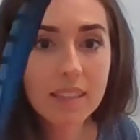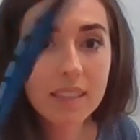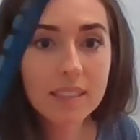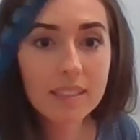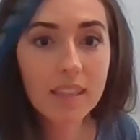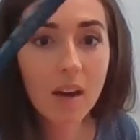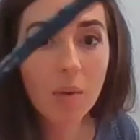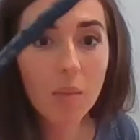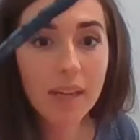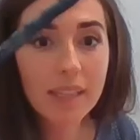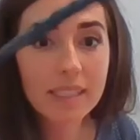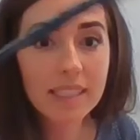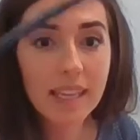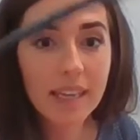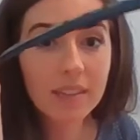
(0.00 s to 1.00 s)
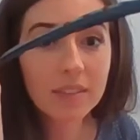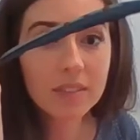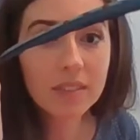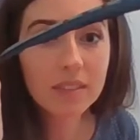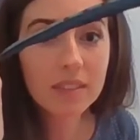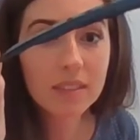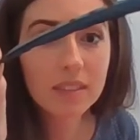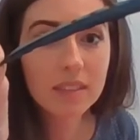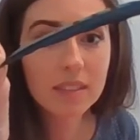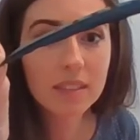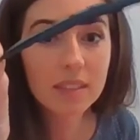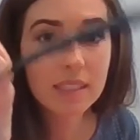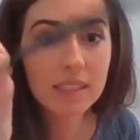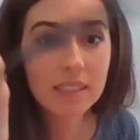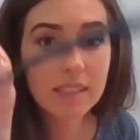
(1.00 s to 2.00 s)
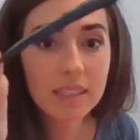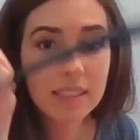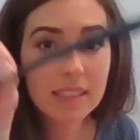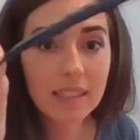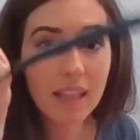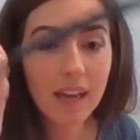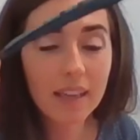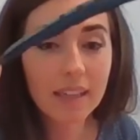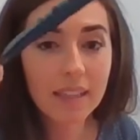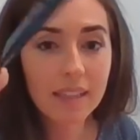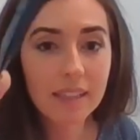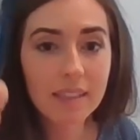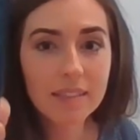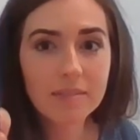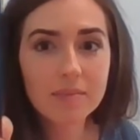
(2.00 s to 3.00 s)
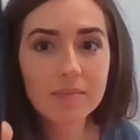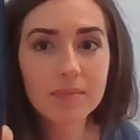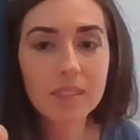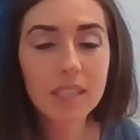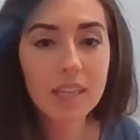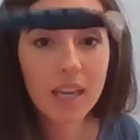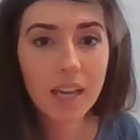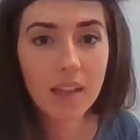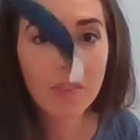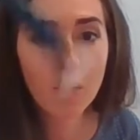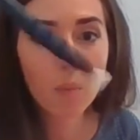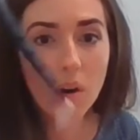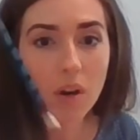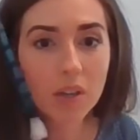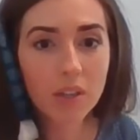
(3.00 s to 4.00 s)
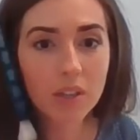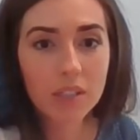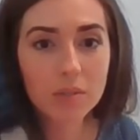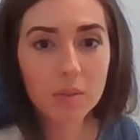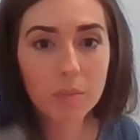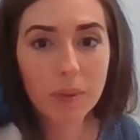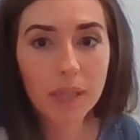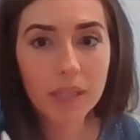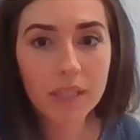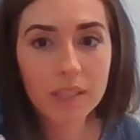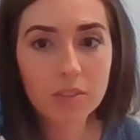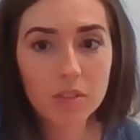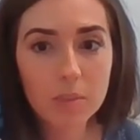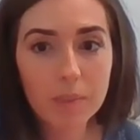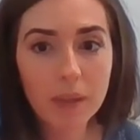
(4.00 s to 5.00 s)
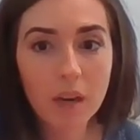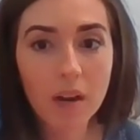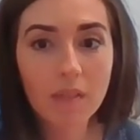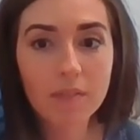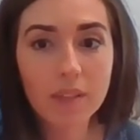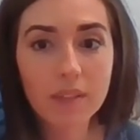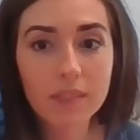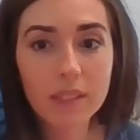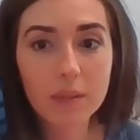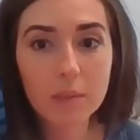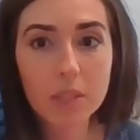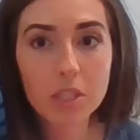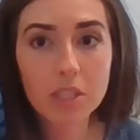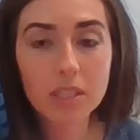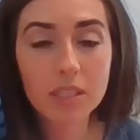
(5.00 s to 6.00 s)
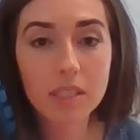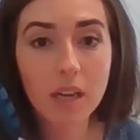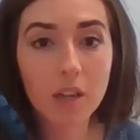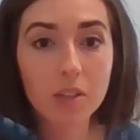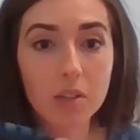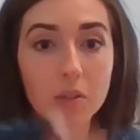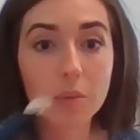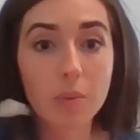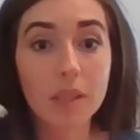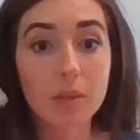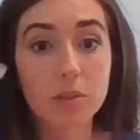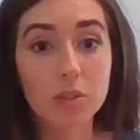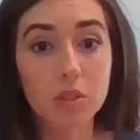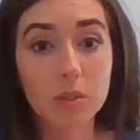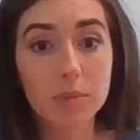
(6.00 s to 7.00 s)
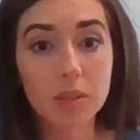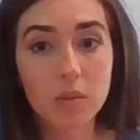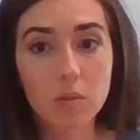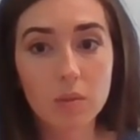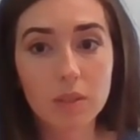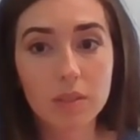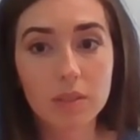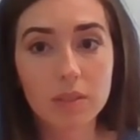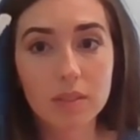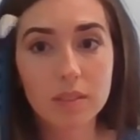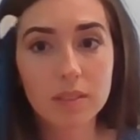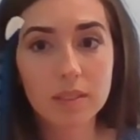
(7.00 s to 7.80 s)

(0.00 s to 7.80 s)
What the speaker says: It's not weighed down. It's light again. And the water is repelling dripping off of it, which it did not do when it was dripped in oil.